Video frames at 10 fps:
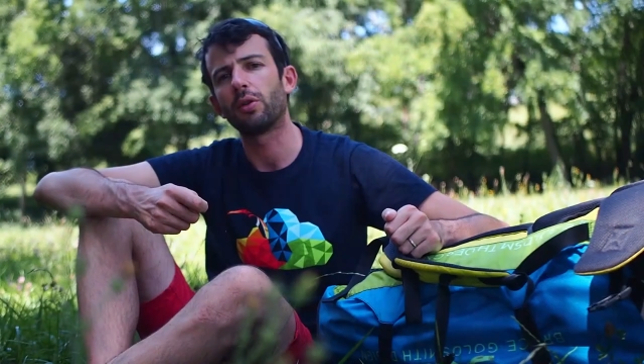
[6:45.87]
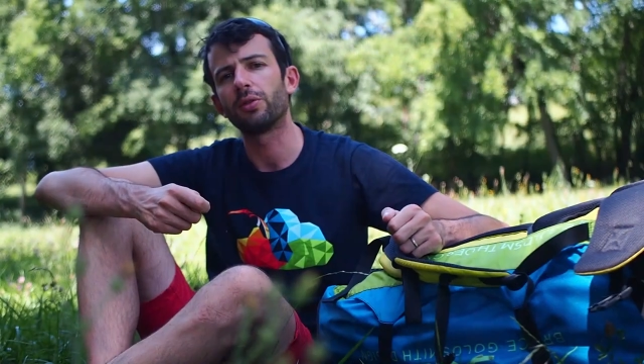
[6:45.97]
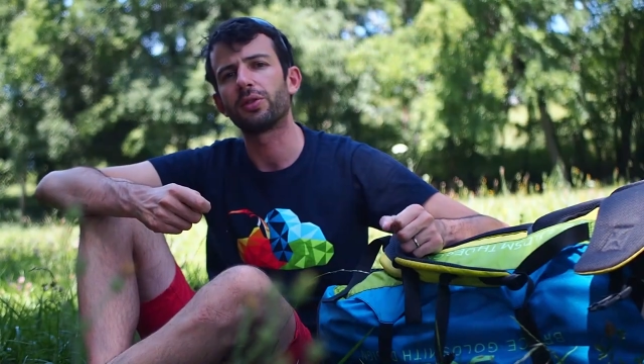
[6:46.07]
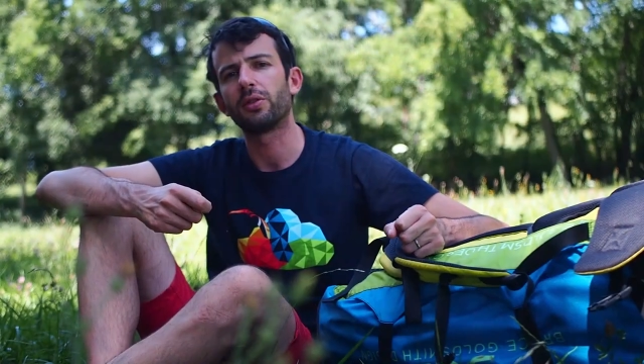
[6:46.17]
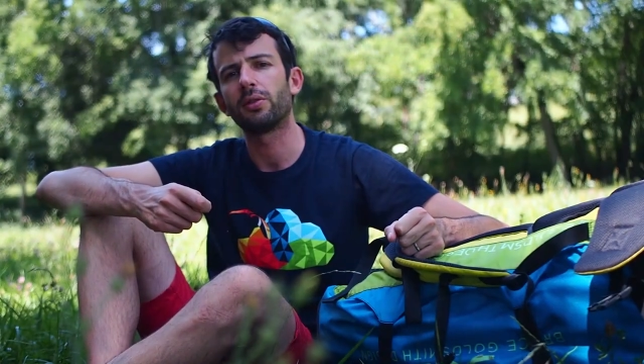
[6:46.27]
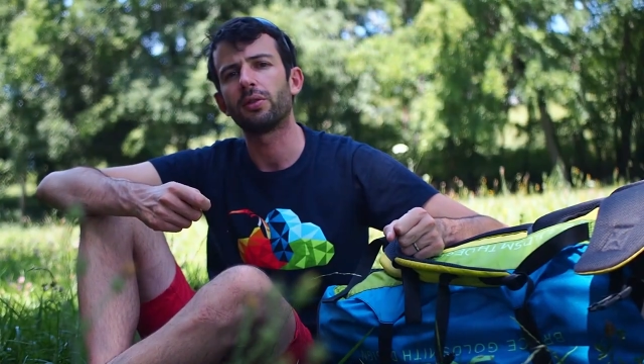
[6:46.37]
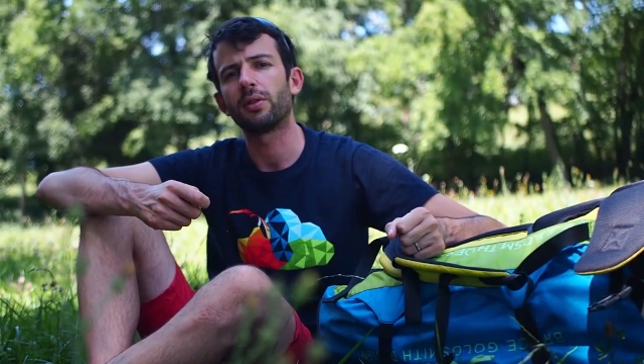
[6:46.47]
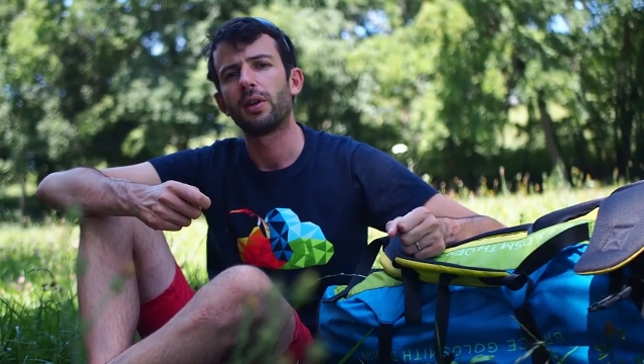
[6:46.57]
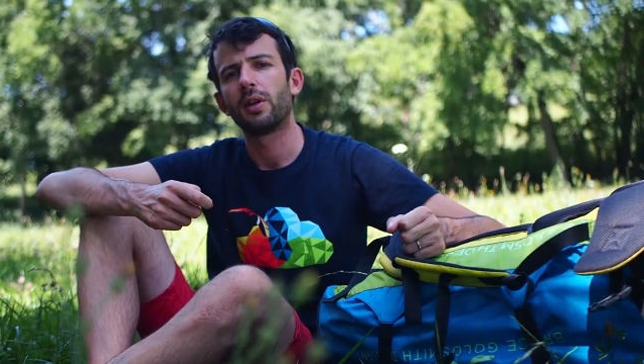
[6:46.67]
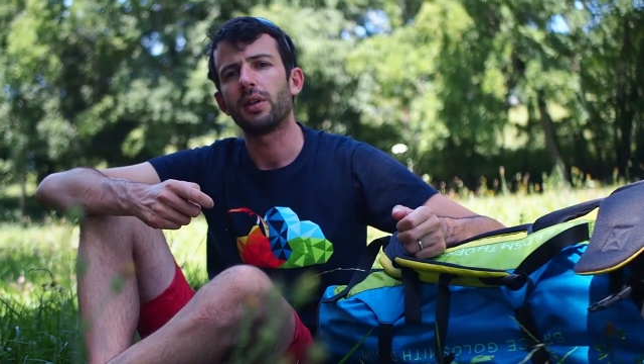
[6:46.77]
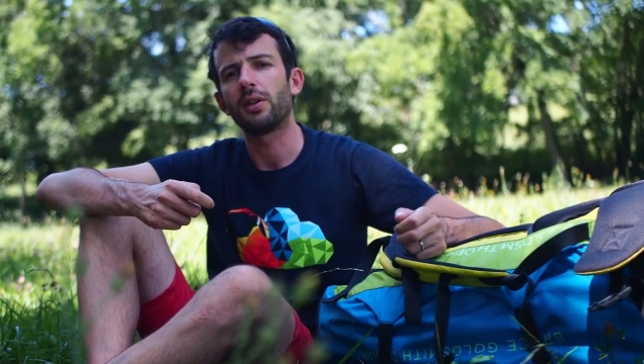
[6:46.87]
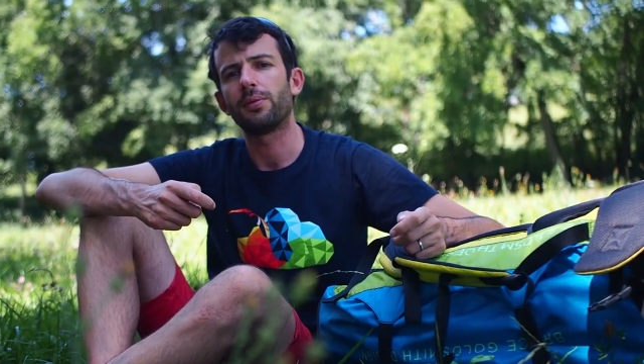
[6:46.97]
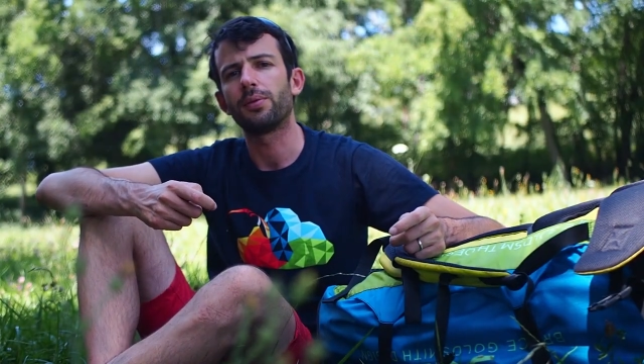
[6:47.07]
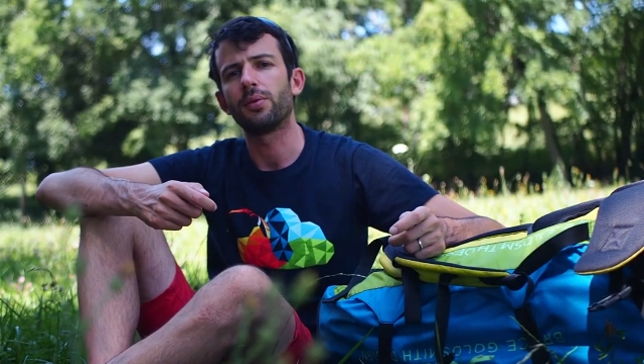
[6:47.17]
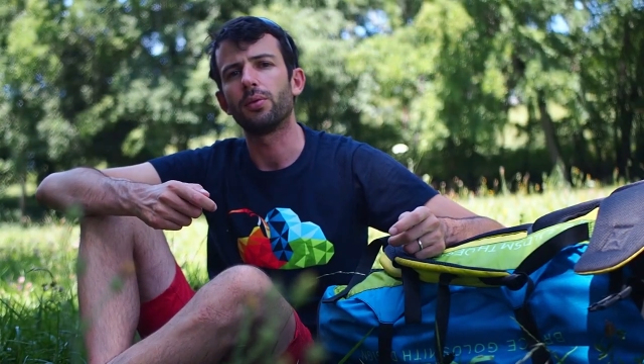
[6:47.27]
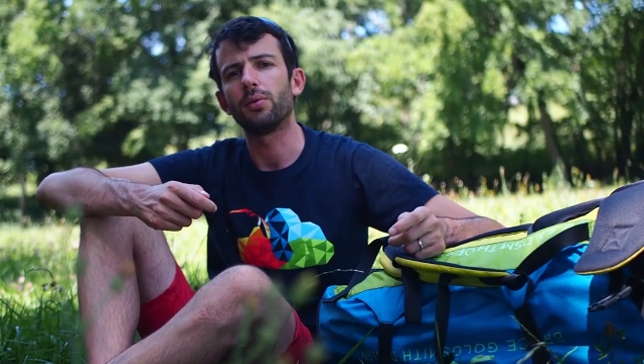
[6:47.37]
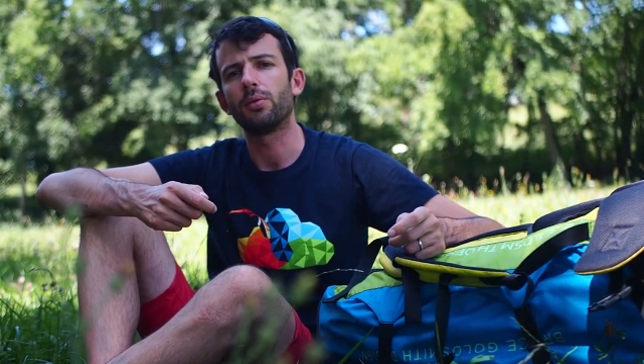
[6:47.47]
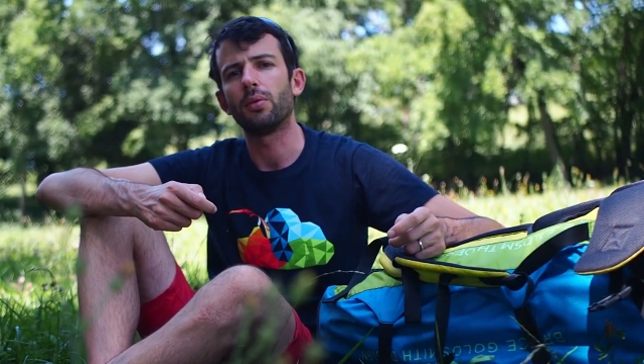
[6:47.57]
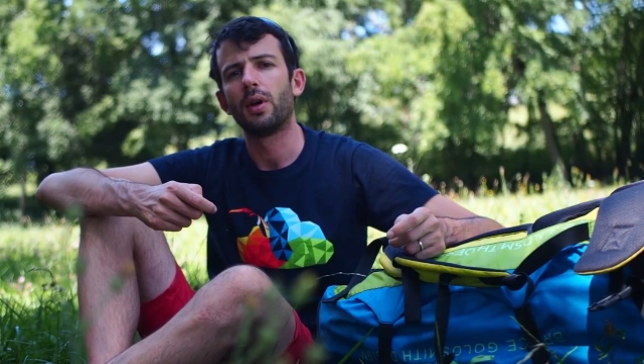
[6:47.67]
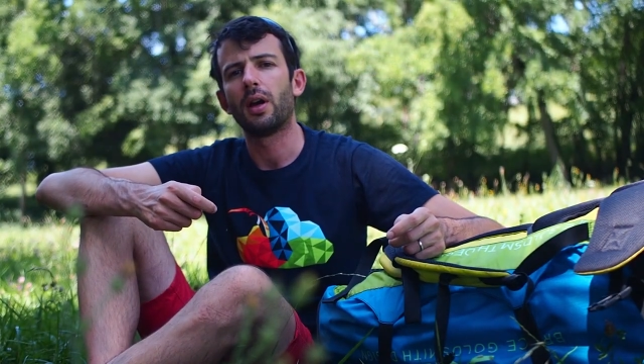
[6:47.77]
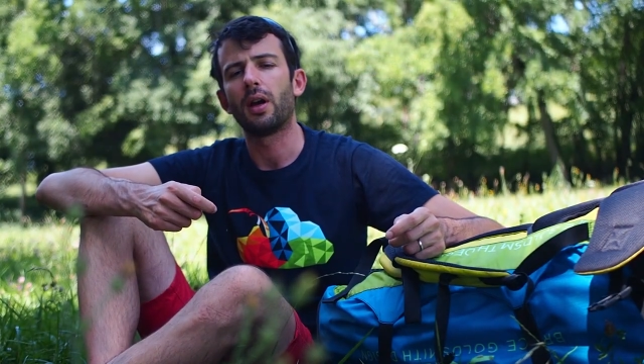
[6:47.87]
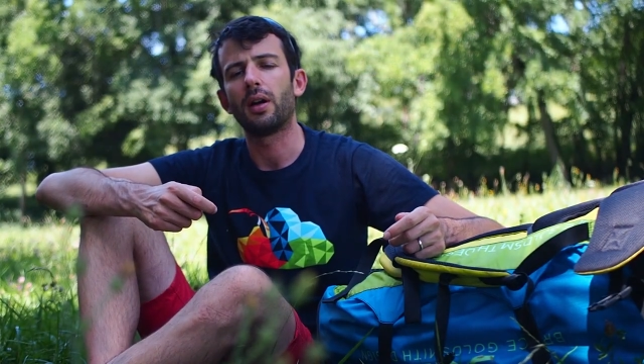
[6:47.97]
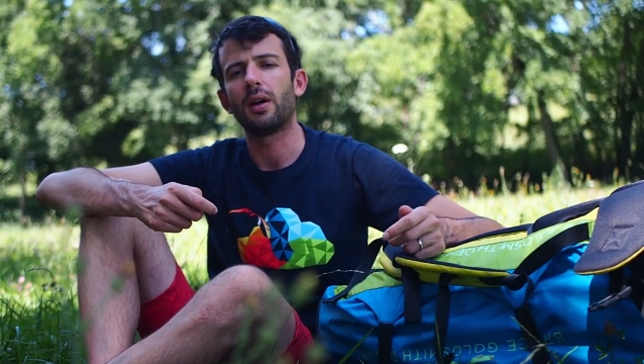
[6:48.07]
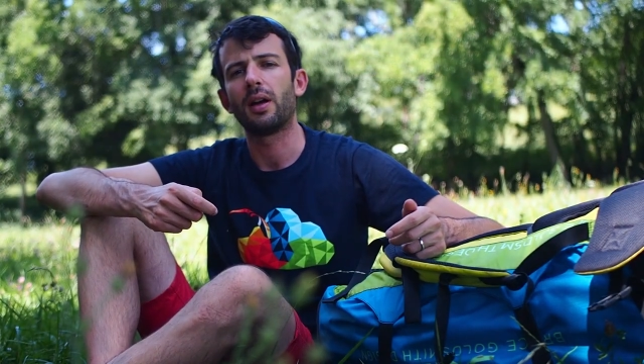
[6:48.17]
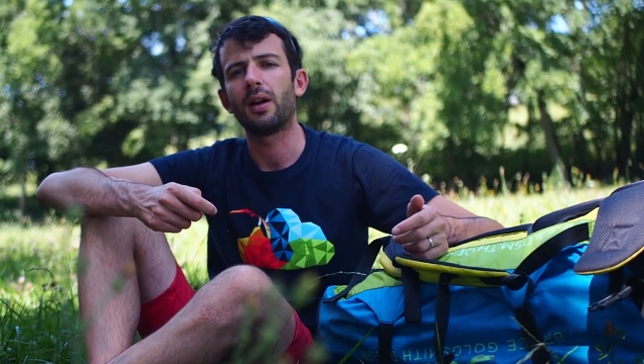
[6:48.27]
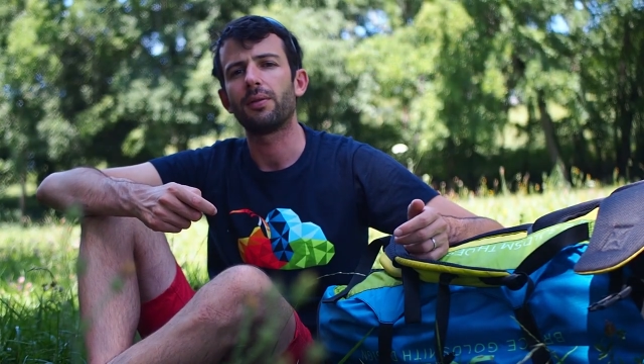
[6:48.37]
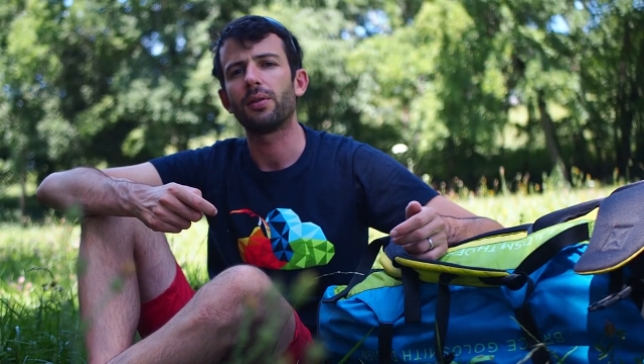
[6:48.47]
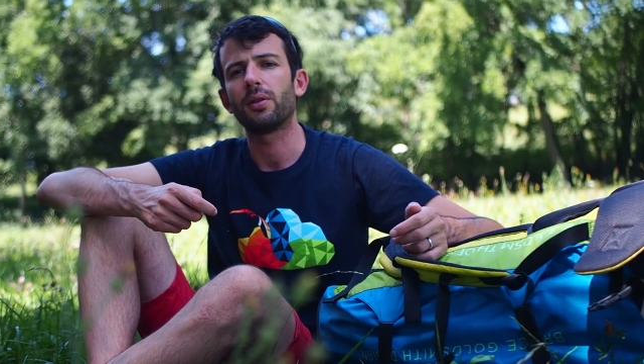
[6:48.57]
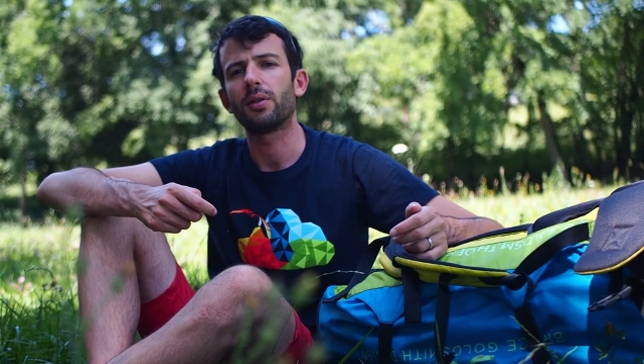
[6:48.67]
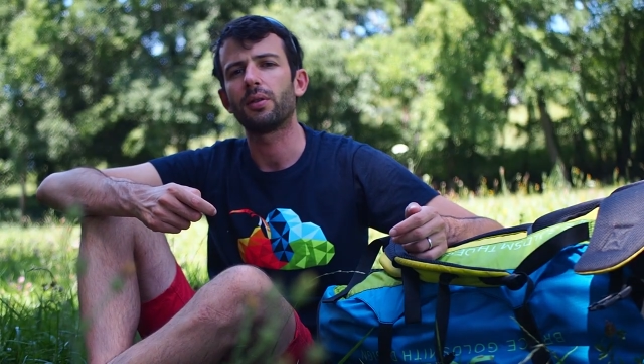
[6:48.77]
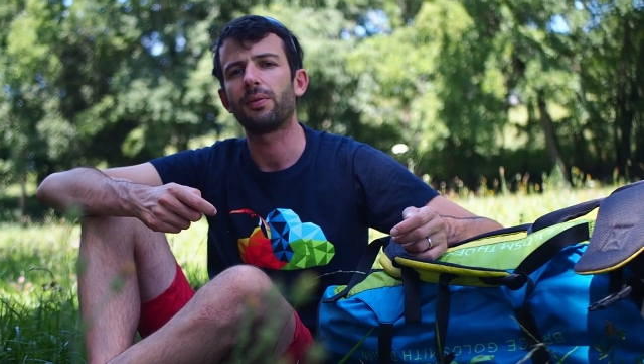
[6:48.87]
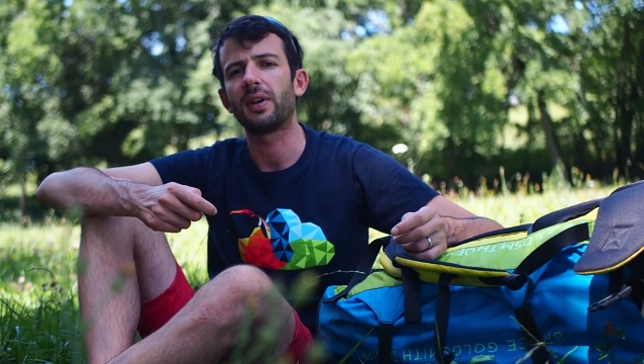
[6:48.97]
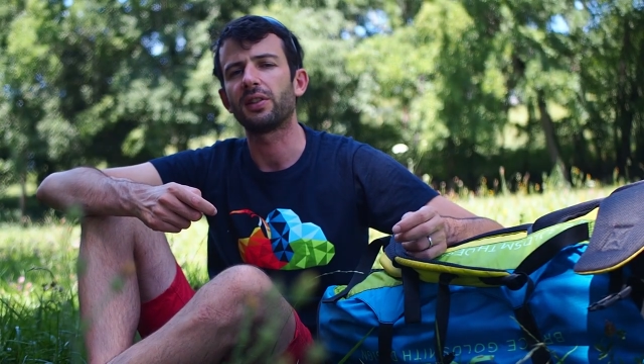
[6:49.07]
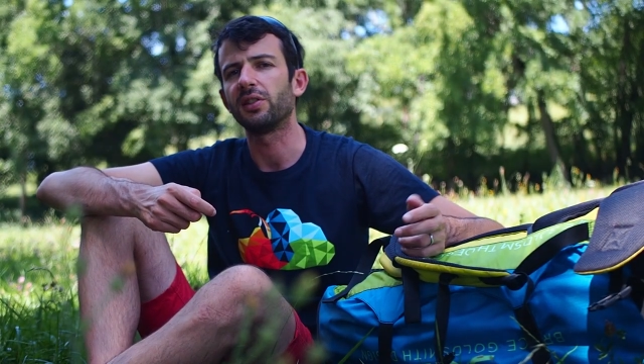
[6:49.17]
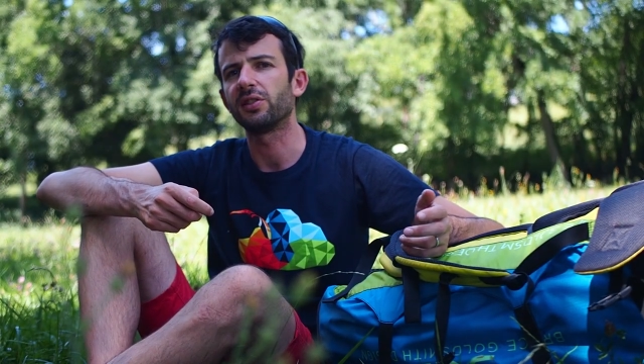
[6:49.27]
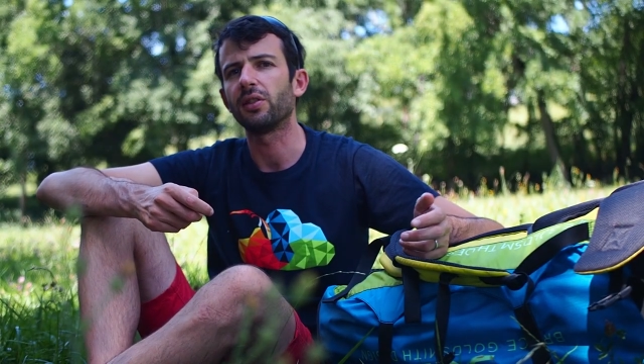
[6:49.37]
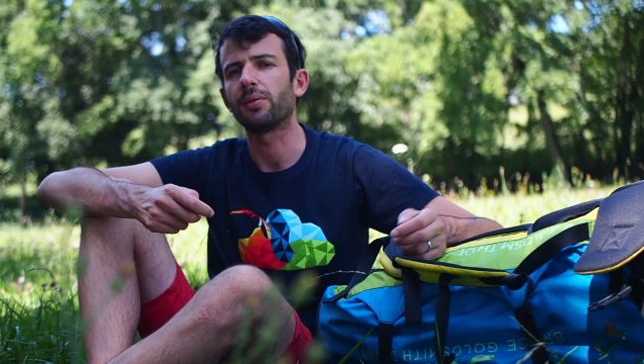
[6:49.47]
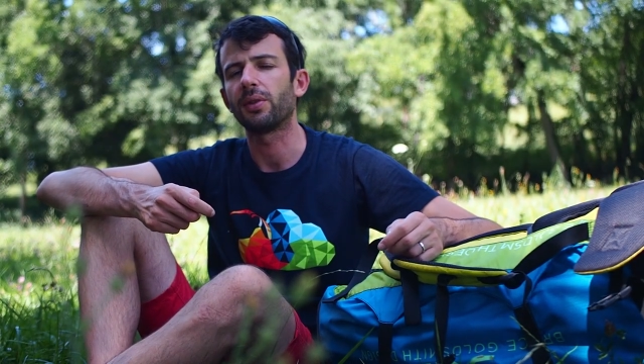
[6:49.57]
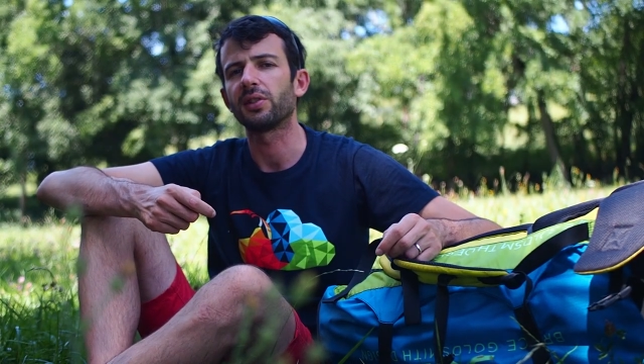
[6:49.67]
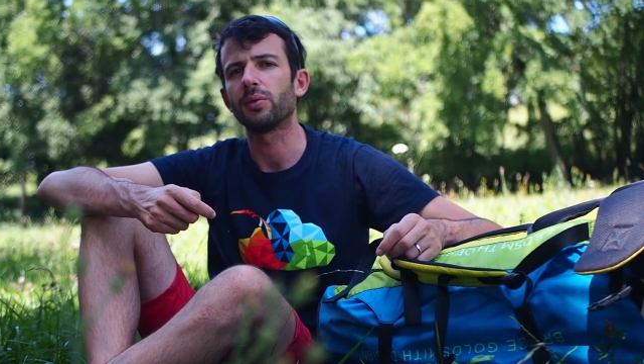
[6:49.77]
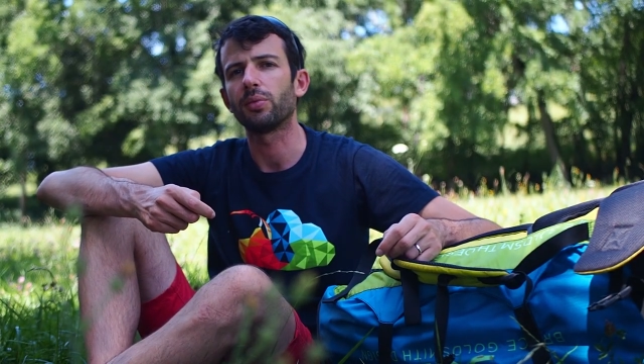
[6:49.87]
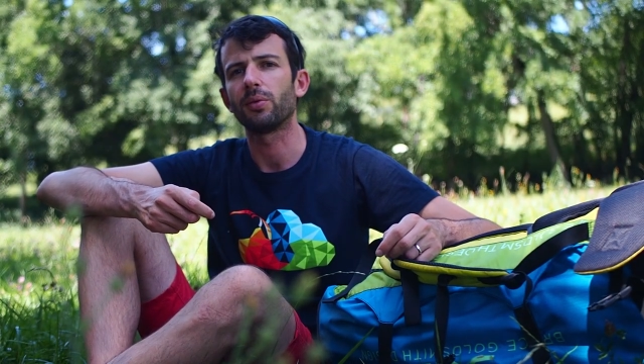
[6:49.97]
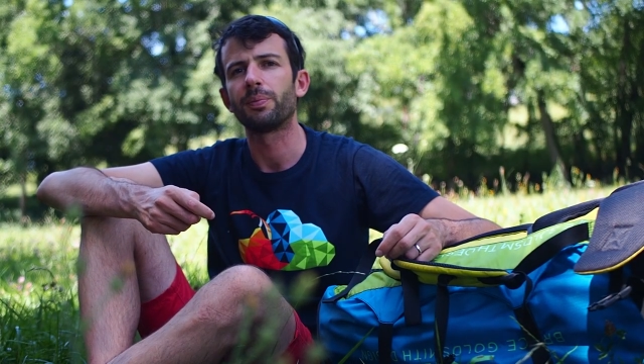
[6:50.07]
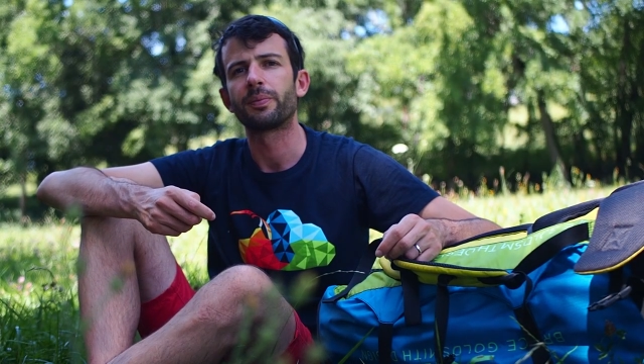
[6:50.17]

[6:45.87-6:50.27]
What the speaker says: closer if you have a flight incident, for example.